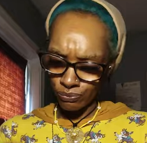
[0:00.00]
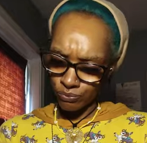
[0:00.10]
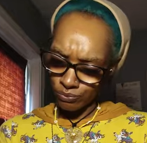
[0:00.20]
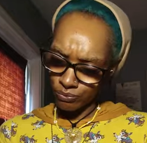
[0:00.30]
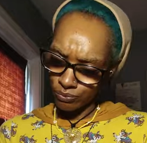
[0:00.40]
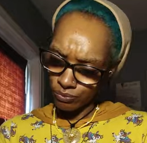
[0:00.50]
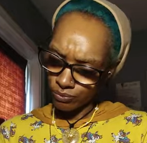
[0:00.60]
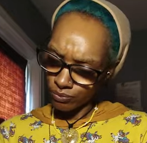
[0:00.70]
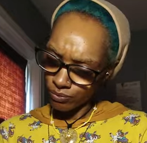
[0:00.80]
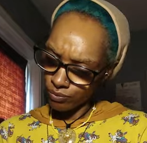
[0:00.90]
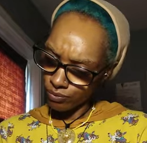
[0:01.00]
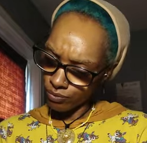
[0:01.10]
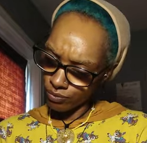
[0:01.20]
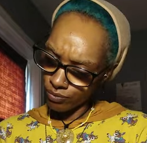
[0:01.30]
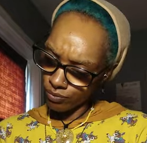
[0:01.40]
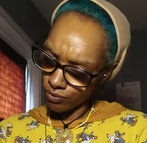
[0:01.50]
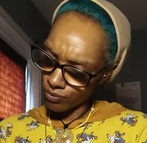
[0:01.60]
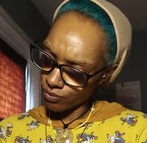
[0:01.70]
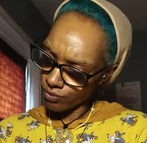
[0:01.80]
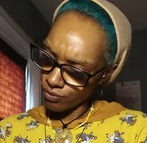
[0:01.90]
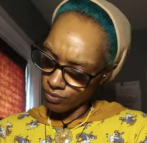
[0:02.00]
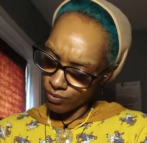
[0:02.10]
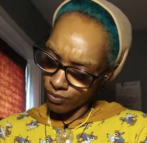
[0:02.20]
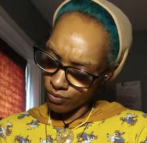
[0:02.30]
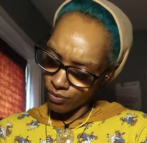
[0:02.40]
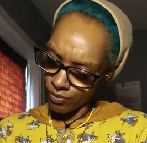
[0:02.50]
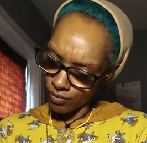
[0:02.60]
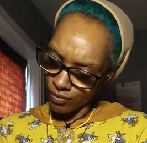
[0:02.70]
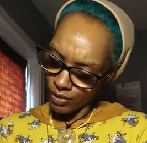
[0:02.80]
Nothing is said.